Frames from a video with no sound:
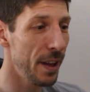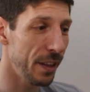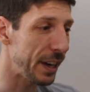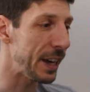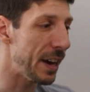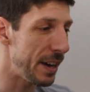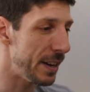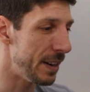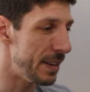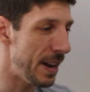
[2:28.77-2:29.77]
Like it
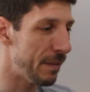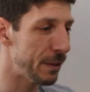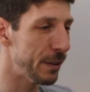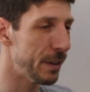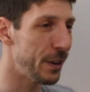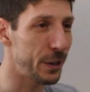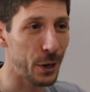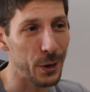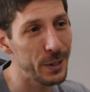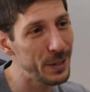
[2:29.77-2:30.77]
had never
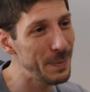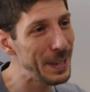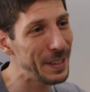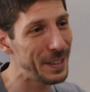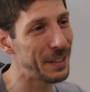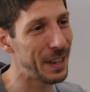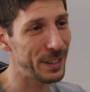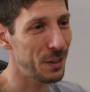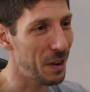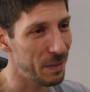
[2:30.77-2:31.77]
occurred to me until I
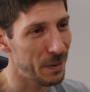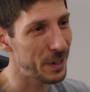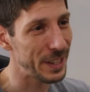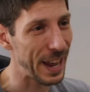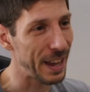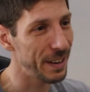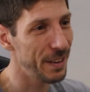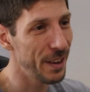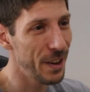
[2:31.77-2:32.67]
saw it firsthand,